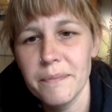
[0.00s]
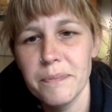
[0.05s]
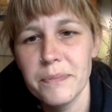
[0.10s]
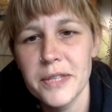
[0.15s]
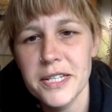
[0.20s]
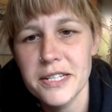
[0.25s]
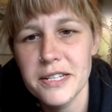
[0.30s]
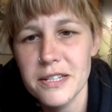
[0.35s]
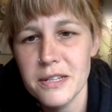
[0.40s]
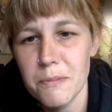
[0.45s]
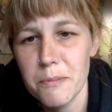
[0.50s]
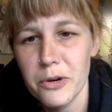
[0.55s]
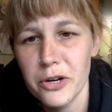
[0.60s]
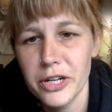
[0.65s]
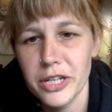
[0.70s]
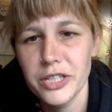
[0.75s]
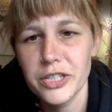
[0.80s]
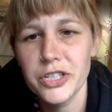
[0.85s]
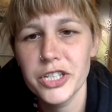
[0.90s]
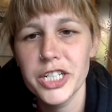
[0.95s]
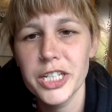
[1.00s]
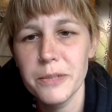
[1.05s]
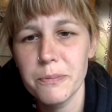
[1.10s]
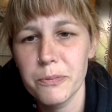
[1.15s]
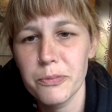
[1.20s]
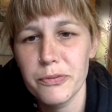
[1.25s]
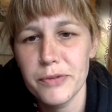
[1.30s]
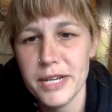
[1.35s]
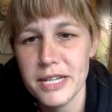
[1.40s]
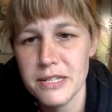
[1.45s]
this is a pretty
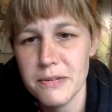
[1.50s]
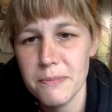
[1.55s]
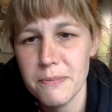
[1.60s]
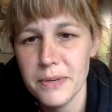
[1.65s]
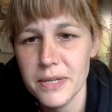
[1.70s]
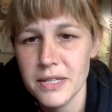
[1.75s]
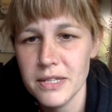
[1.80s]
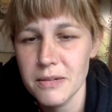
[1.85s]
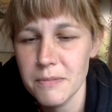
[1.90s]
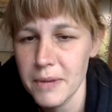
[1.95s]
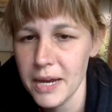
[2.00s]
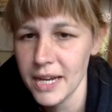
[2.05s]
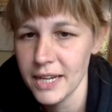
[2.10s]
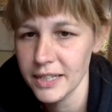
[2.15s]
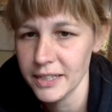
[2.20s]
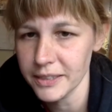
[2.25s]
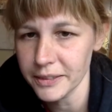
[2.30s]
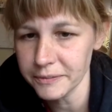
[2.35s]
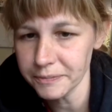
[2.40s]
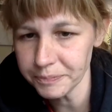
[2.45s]
cheap recipe to make.